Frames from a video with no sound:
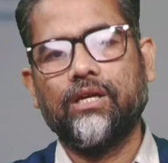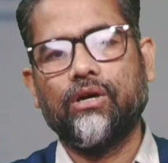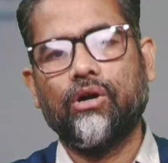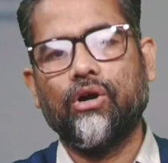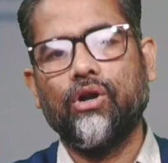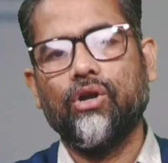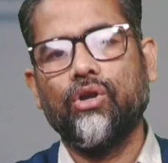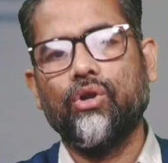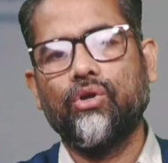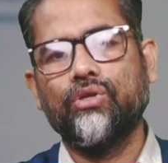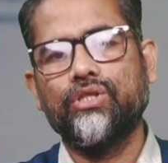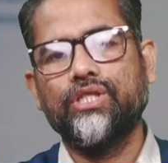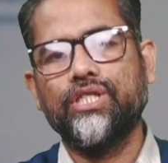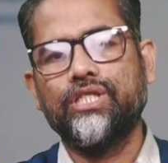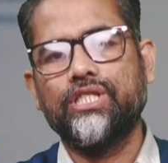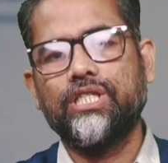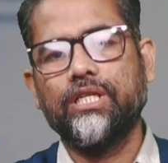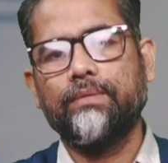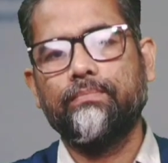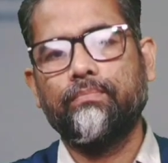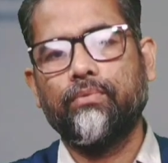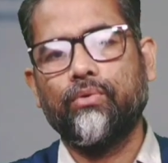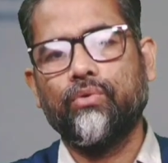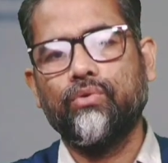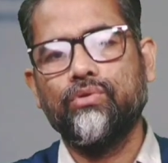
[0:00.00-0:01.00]
or
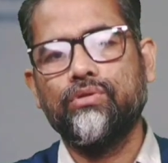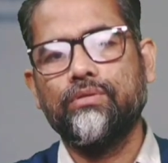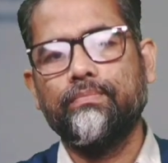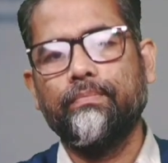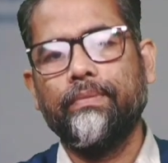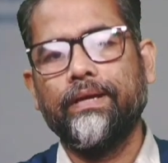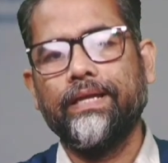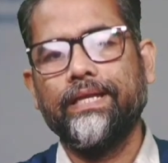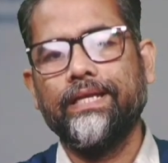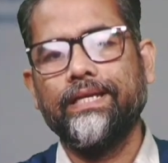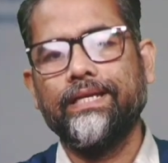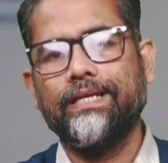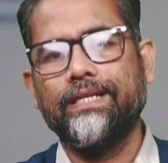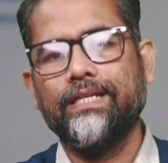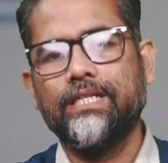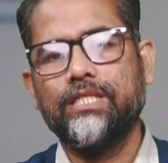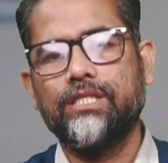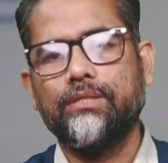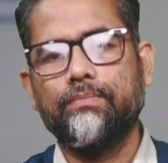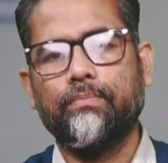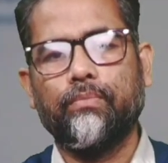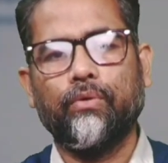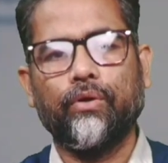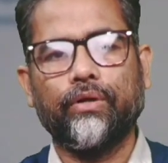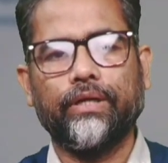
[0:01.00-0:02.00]
logistic pose
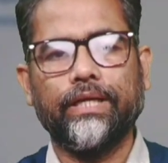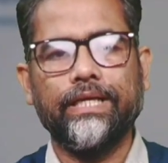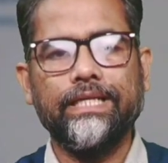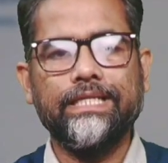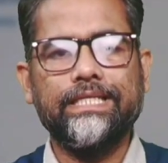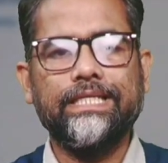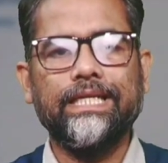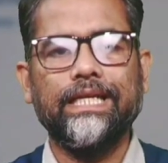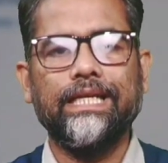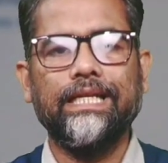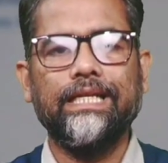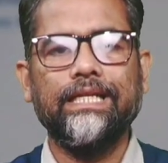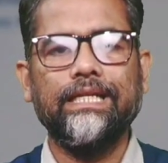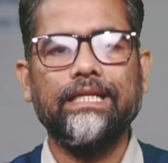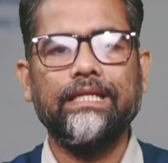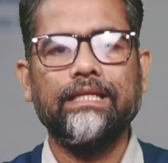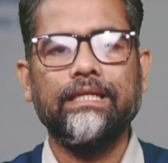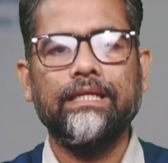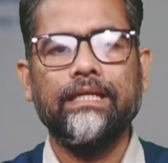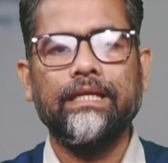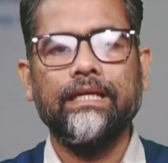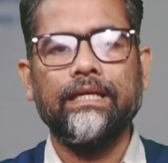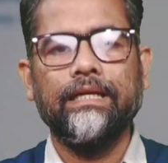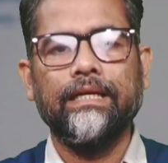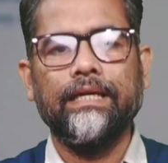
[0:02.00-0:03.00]
barriers, potentially
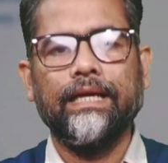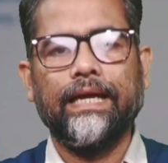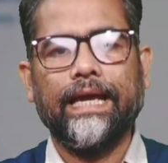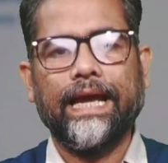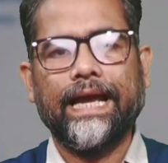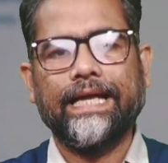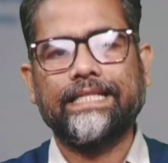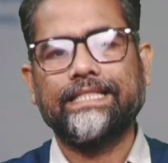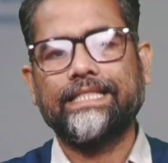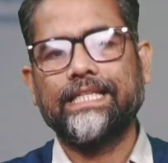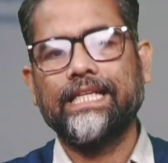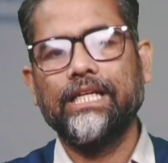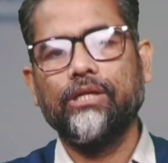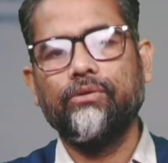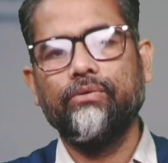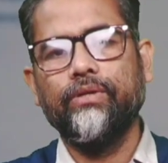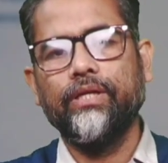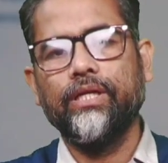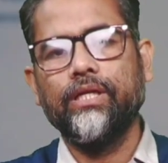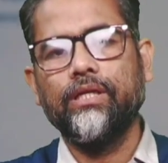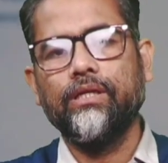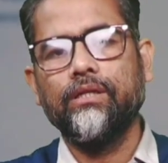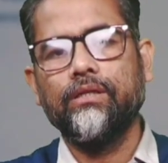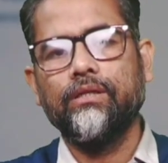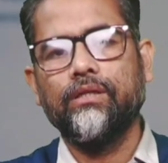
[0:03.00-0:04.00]

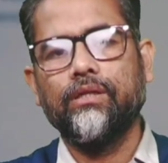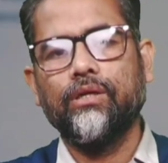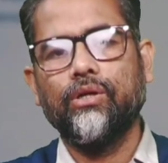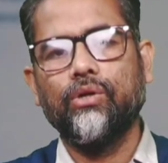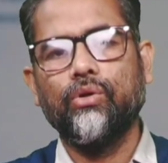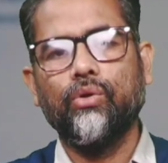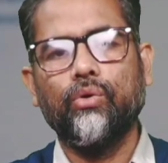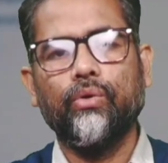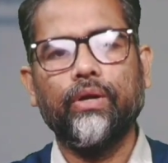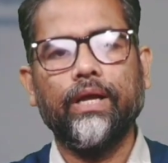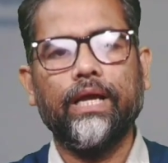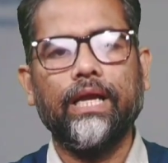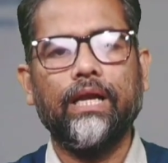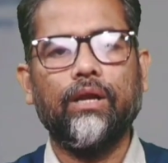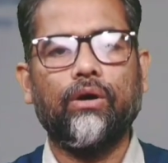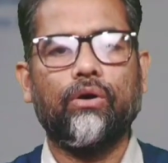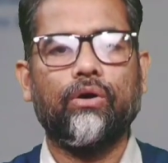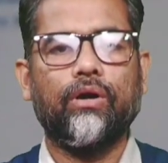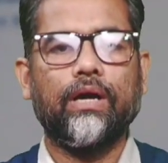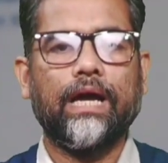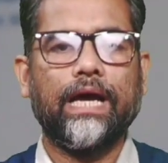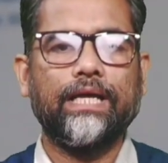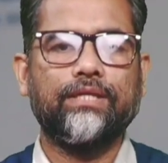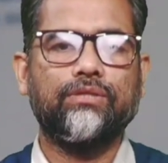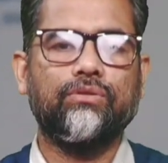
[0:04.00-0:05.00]
excluding rural
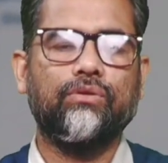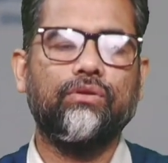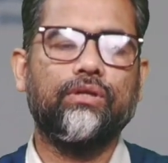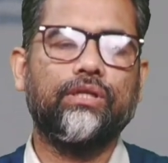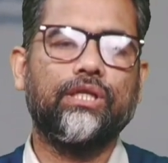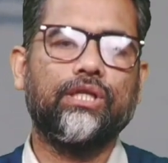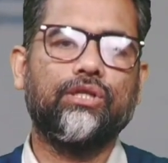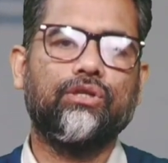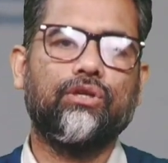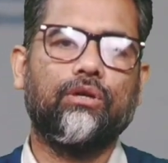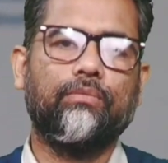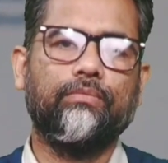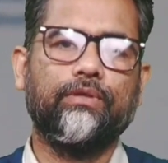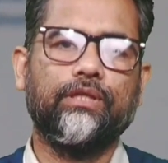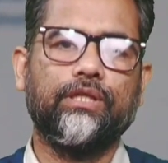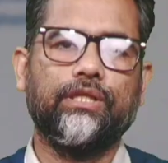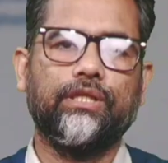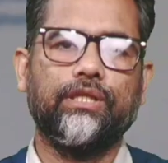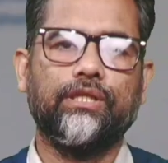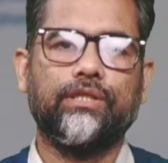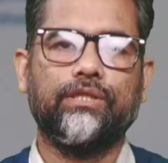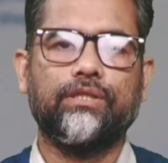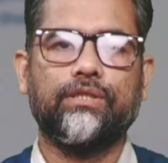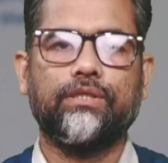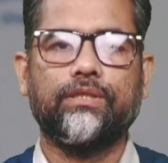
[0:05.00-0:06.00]
or isolated
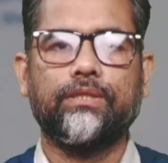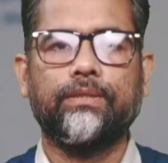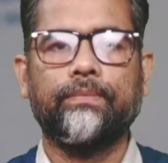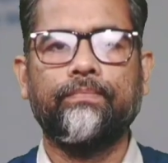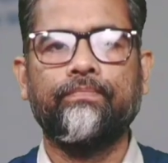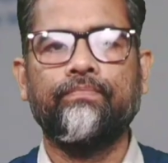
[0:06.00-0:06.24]
communities.